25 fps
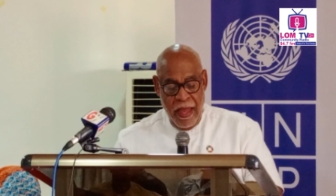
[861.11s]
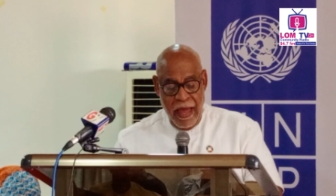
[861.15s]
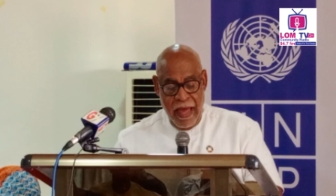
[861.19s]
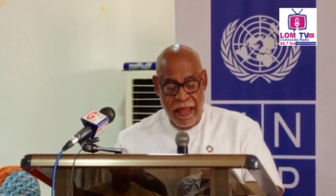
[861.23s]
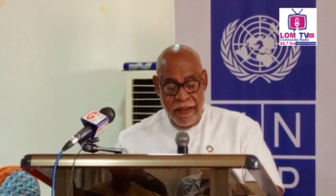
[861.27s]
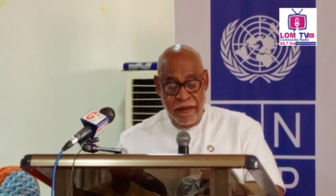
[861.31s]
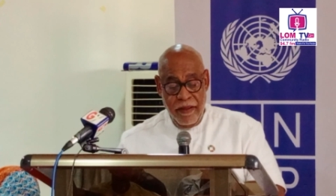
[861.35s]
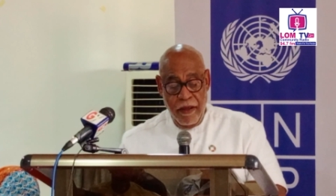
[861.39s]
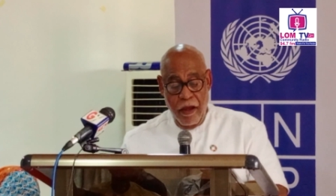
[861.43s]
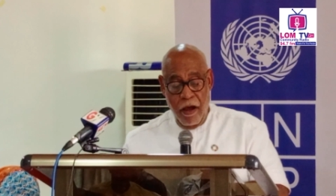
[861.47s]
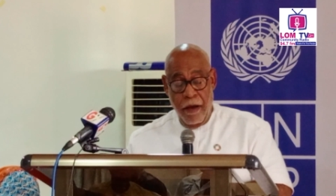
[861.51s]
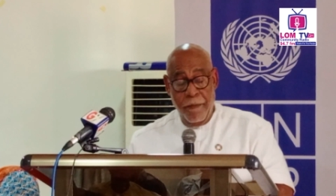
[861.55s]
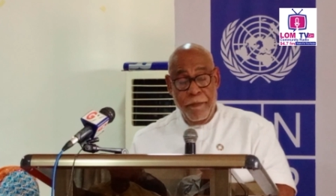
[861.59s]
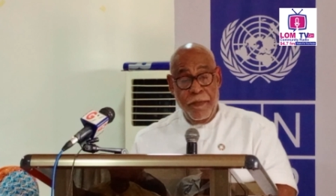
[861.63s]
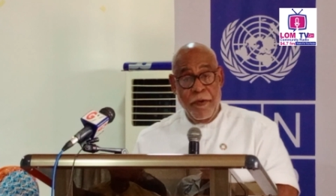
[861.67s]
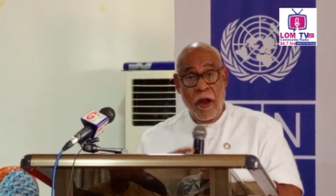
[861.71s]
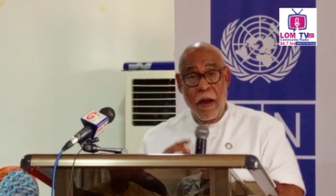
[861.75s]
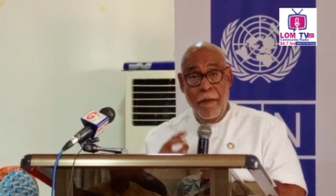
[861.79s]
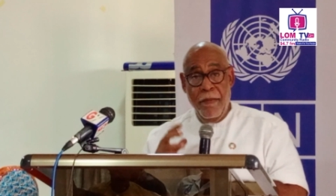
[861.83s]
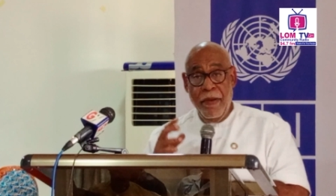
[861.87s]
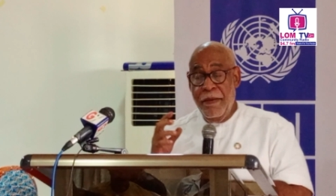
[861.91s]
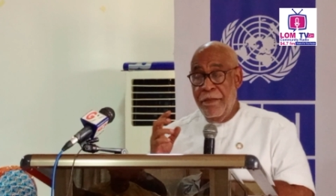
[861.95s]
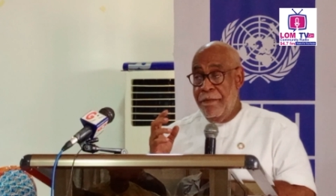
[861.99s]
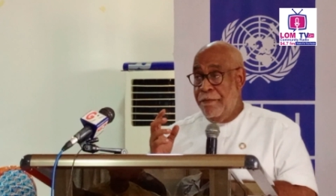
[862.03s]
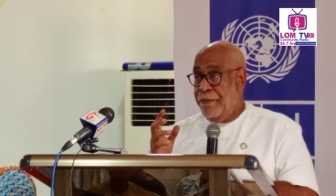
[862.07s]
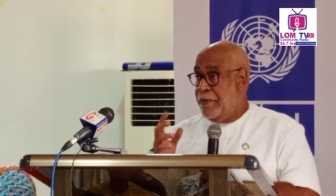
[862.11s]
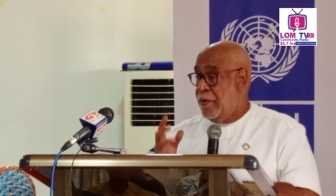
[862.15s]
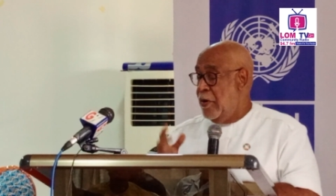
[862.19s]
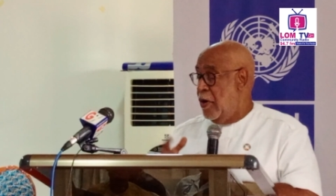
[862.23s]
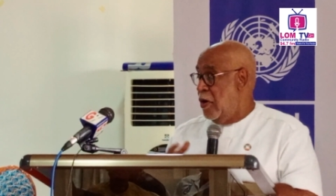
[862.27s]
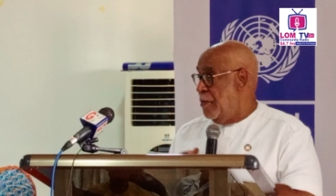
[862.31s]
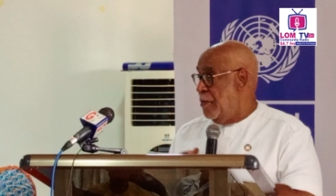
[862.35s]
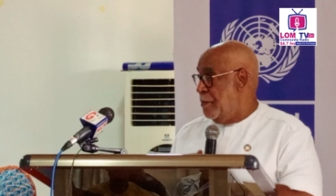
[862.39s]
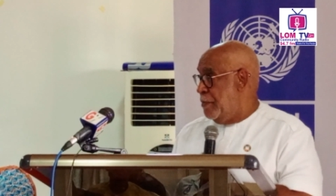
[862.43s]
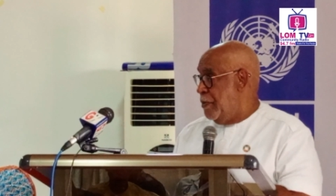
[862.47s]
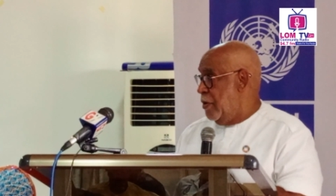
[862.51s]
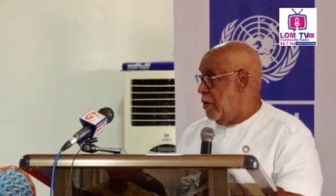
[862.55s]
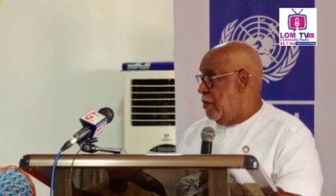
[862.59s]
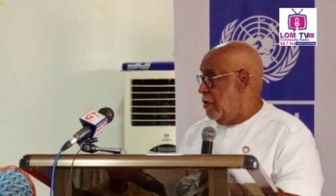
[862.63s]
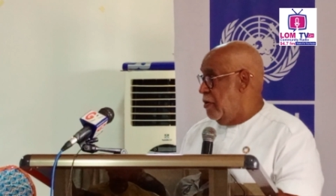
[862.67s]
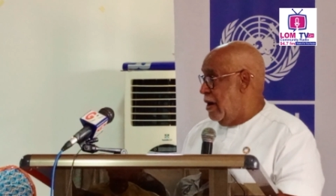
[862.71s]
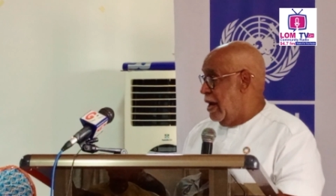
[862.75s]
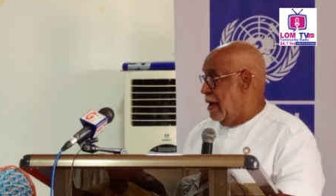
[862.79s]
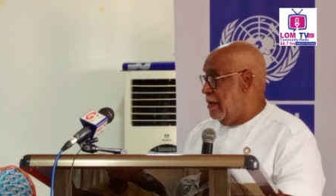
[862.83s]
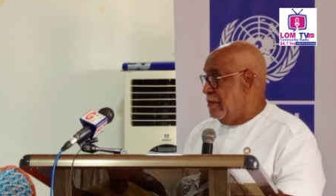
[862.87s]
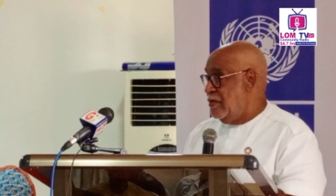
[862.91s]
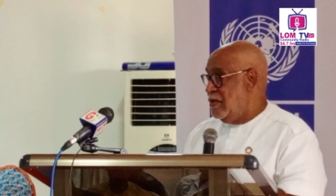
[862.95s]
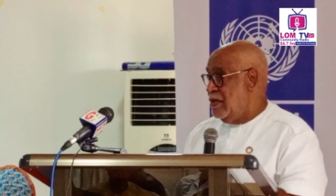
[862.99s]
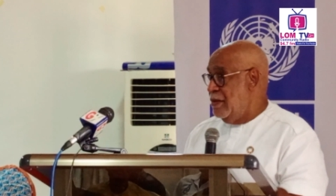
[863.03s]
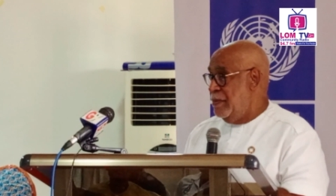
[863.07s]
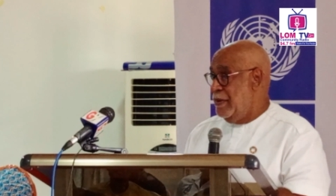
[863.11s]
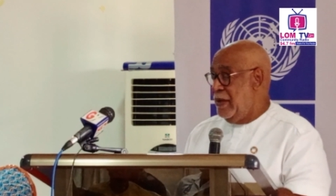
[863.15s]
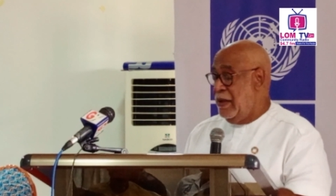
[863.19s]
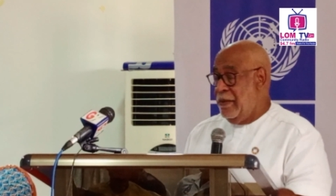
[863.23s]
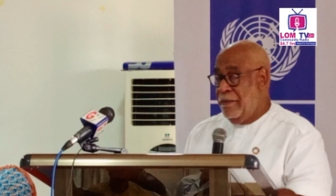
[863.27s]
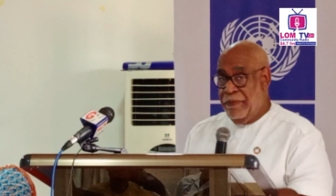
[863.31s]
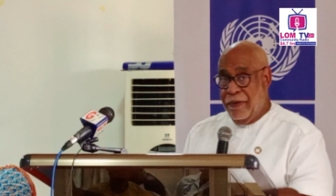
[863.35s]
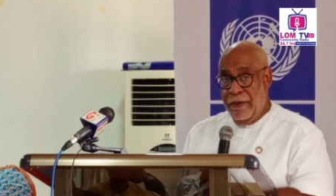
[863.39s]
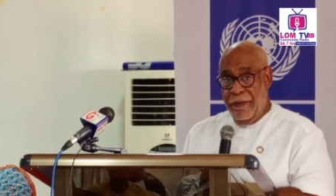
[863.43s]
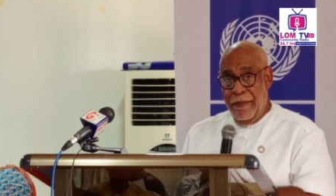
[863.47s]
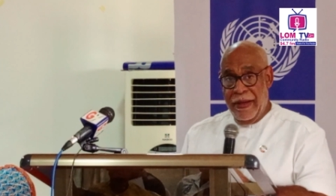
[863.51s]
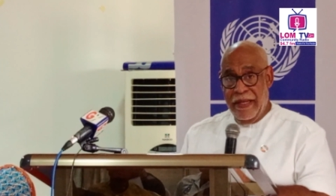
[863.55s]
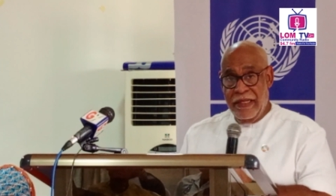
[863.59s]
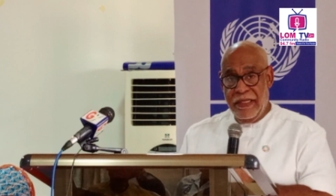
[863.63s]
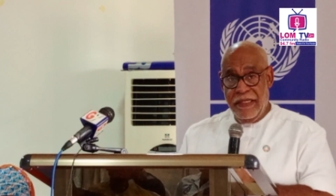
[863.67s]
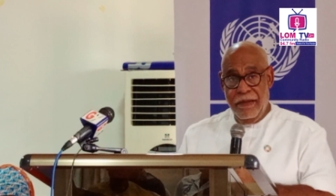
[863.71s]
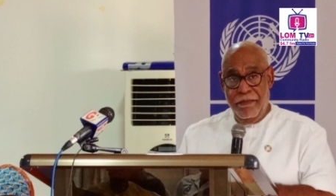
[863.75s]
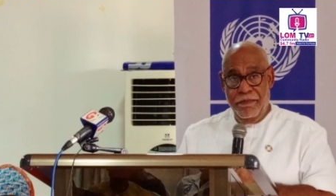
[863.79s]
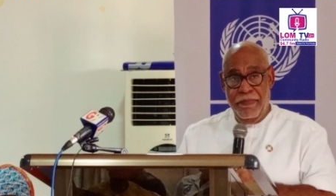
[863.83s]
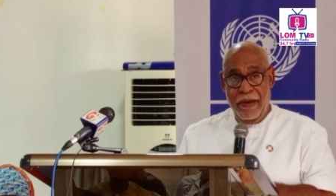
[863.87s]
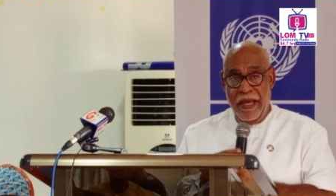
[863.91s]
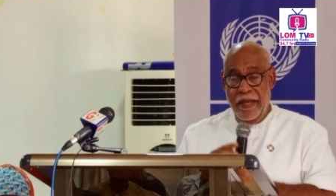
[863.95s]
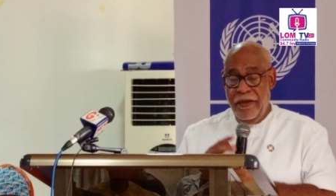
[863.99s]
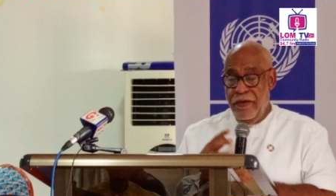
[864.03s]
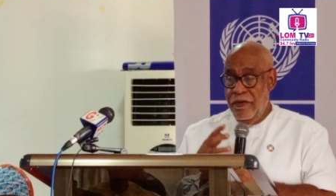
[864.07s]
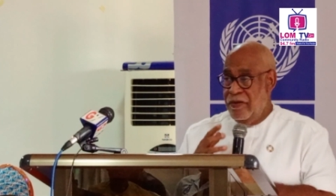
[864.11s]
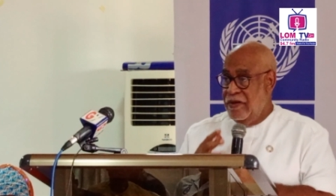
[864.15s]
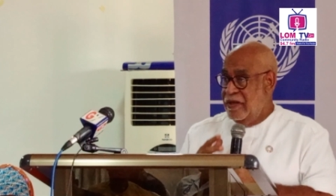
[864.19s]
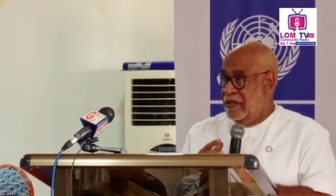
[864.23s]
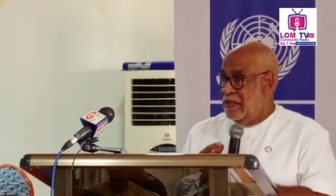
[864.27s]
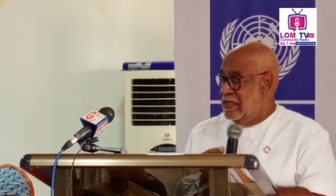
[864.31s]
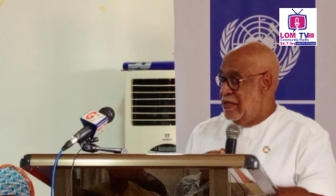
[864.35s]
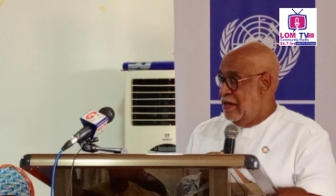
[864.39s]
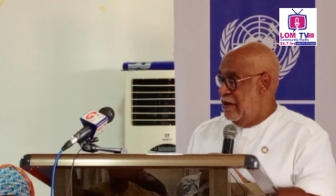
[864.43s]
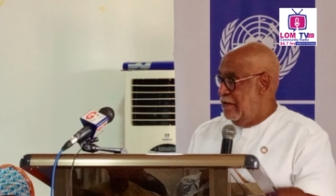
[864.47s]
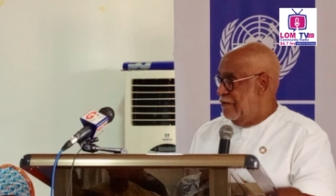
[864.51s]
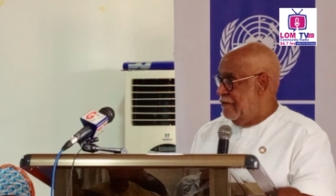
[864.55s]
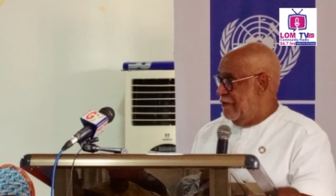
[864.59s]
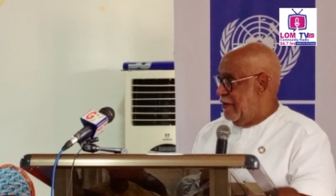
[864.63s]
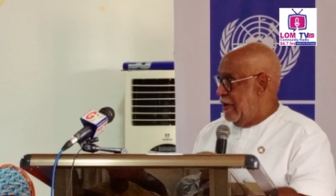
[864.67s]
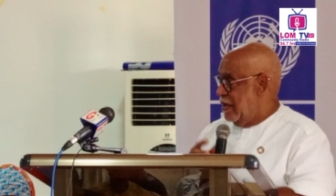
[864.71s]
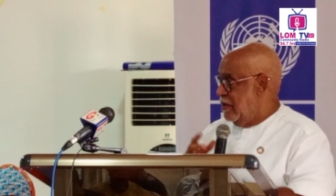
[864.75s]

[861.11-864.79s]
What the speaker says: and the upcoming program to be implemented by UNICEF